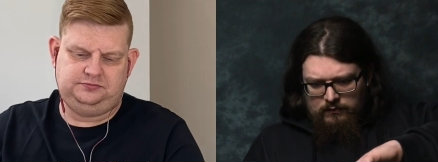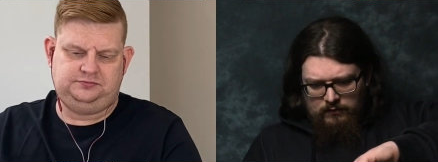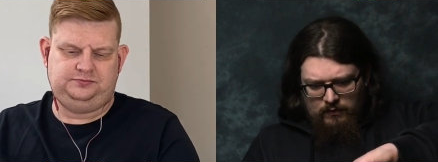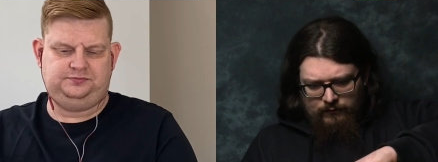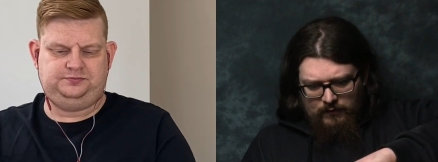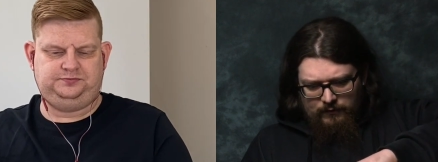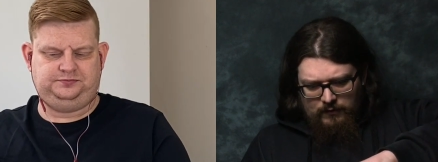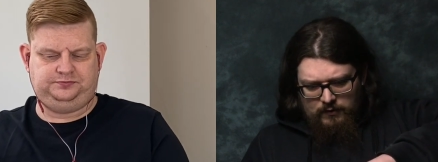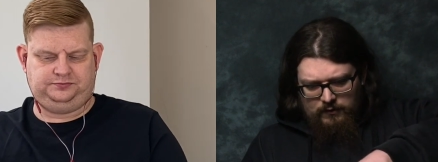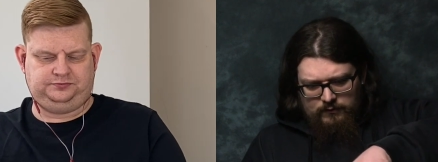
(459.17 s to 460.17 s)
Speaker 1: Have you
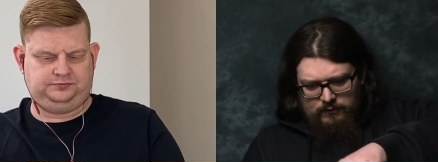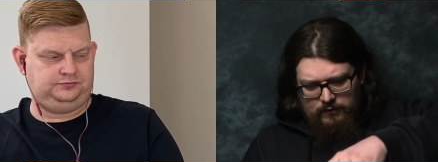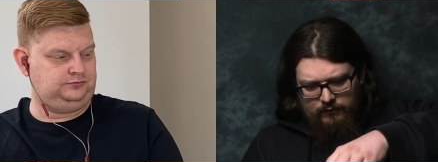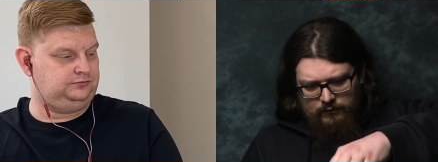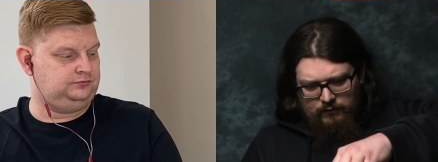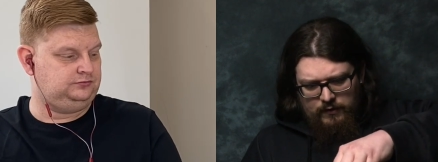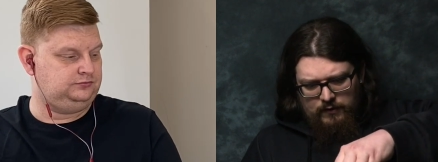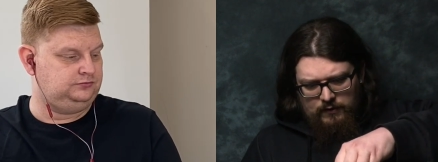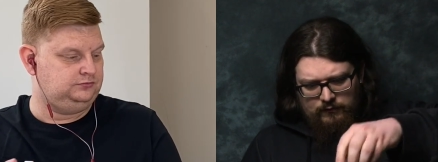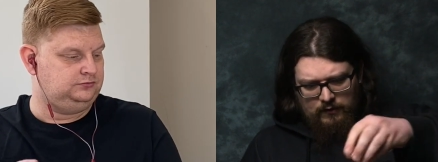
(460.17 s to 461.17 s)
got to try in
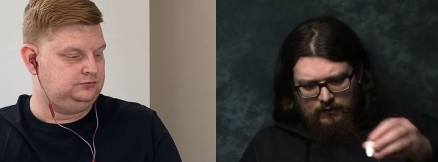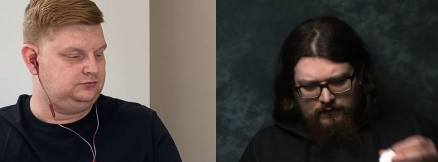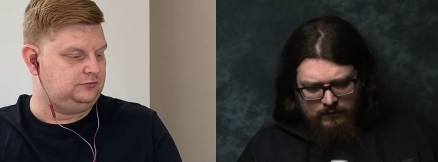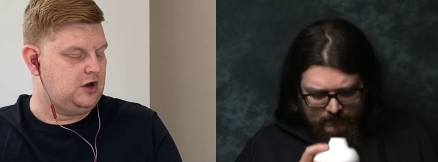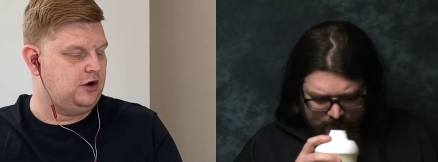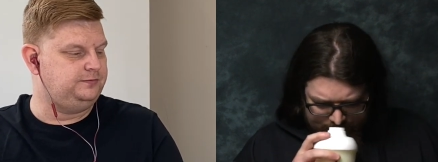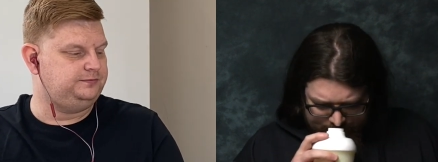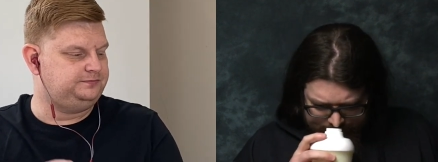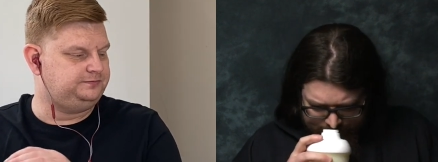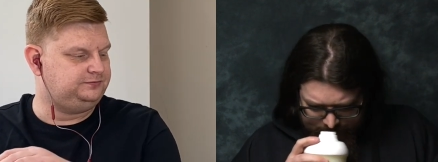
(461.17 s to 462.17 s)
this yet?
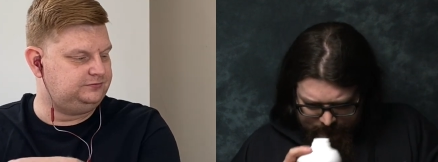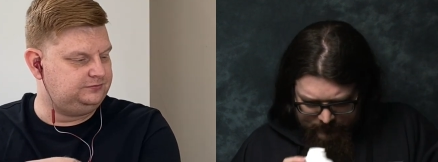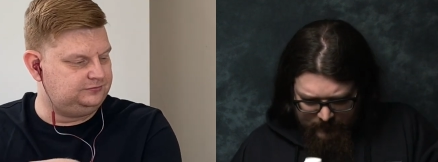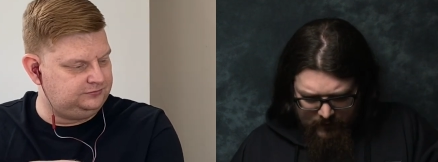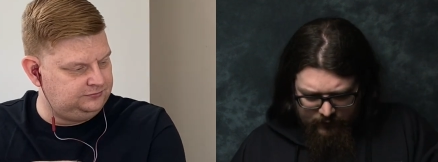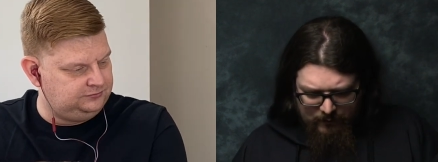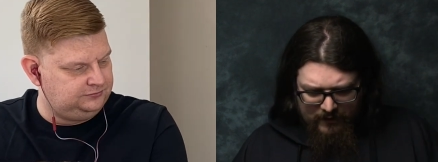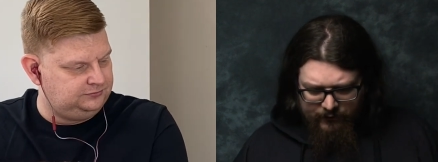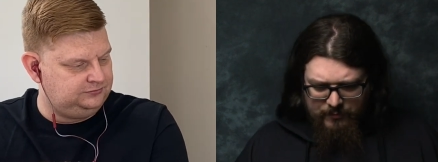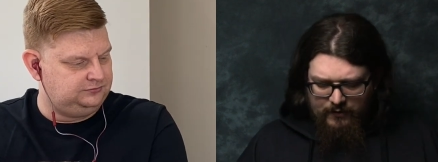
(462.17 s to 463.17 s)
No. It
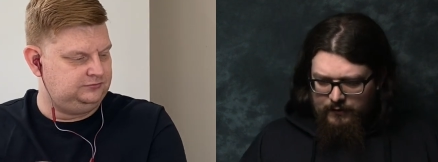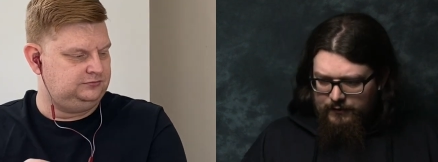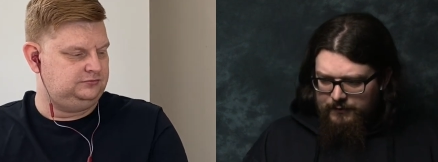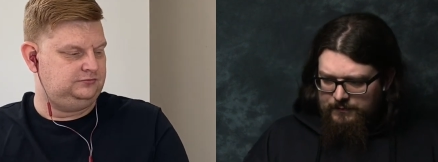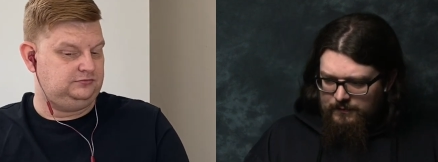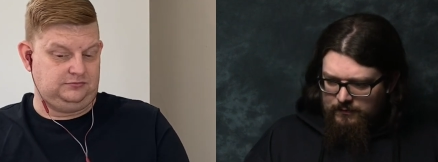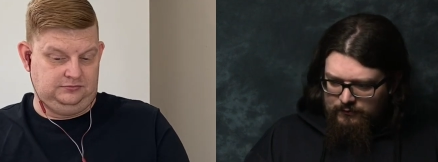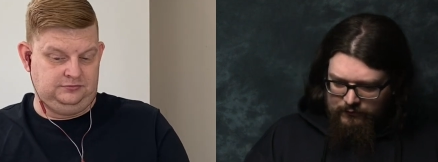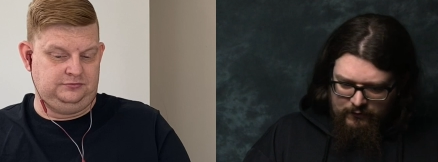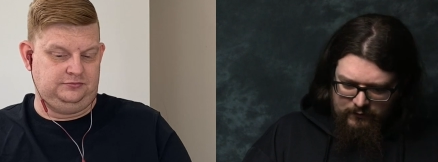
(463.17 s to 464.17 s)
smells of banana.
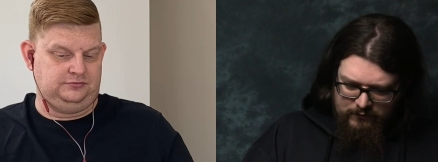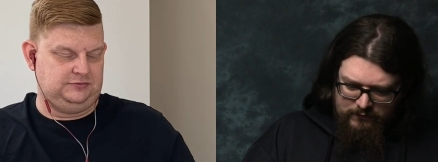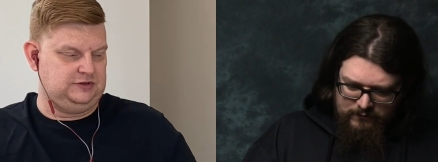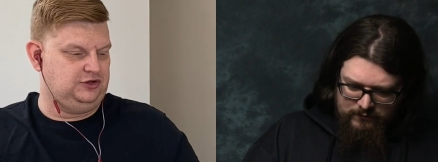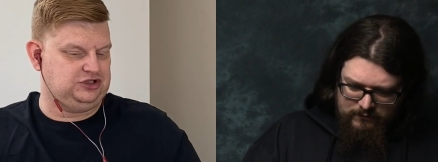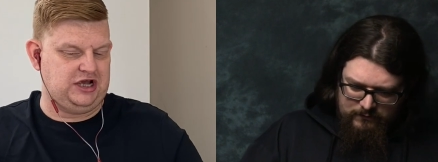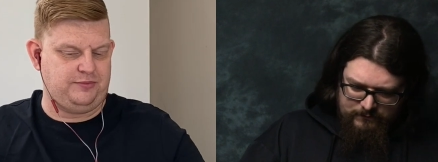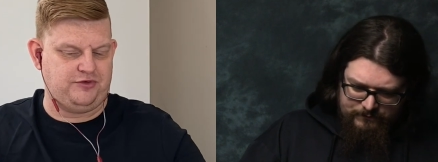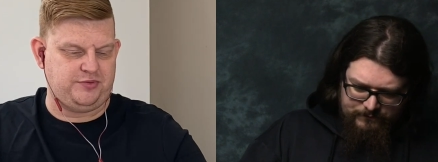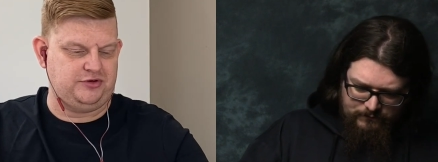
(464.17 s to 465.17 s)
Speaker 2: Mmm, looks
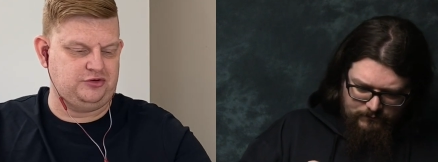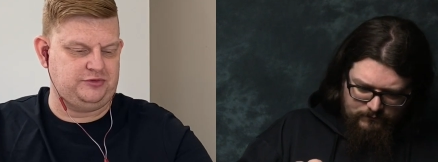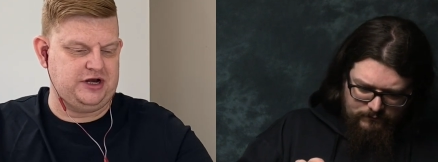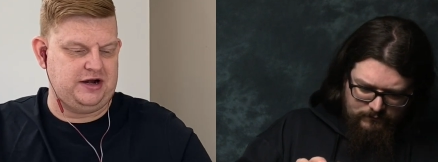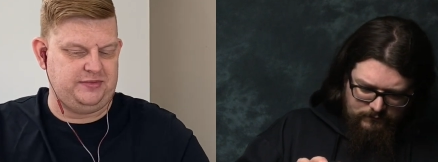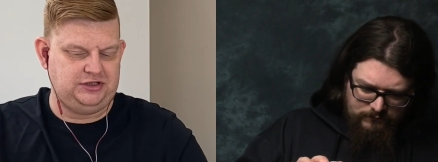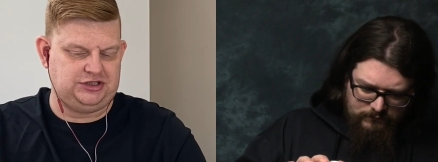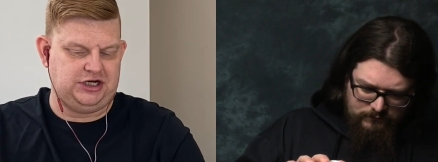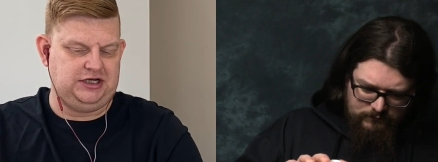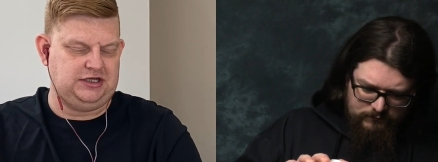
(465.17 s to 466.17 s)
like proper good banana
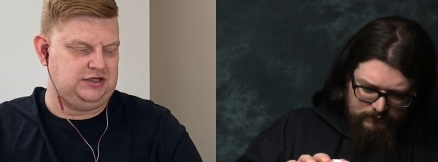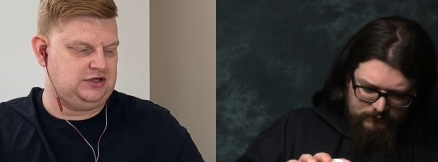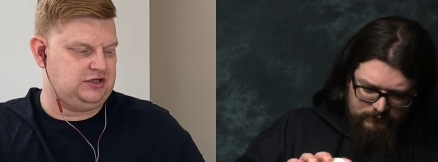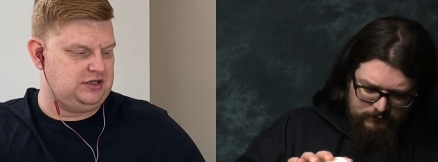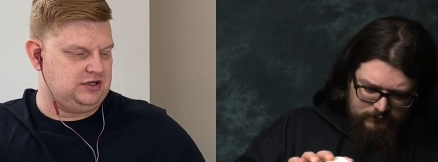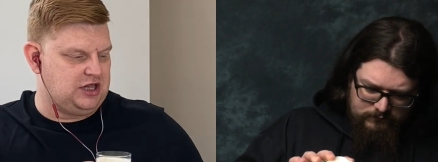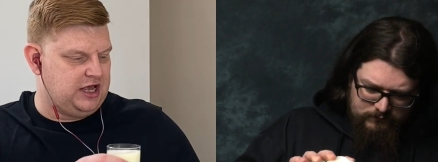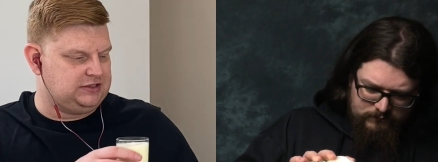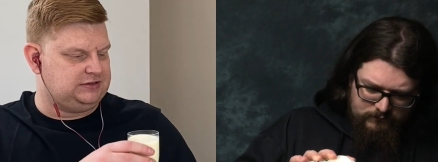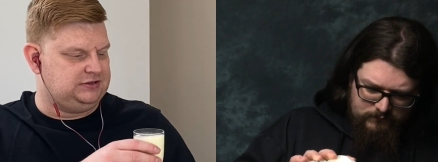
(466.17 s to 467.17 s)
milkshake in the
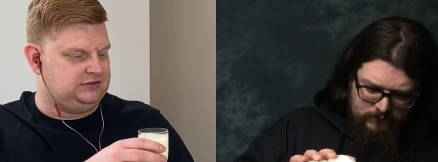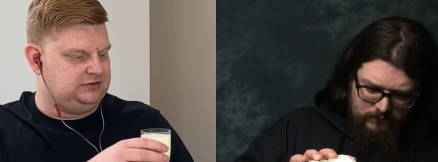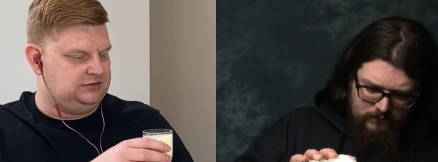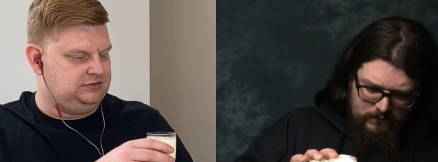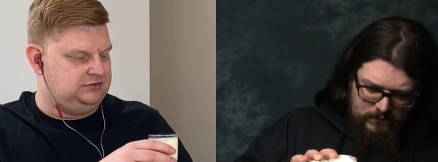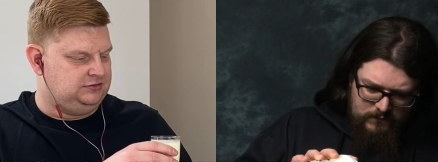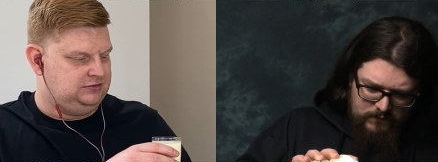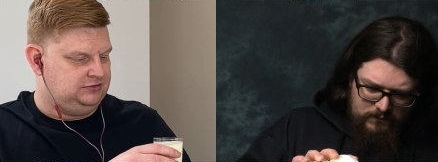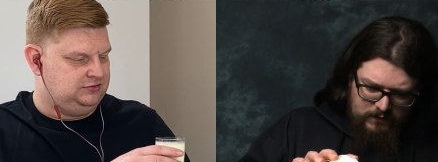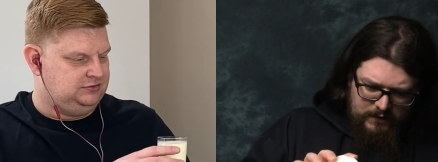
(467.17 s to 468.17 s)
glass.
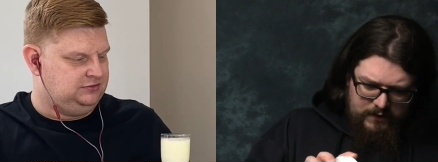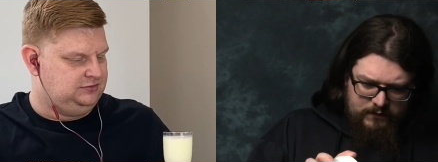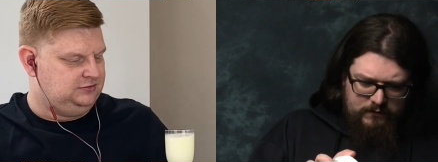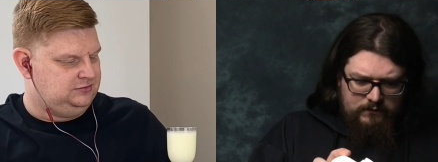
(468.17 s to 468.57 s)
Speaker 1: Yeah.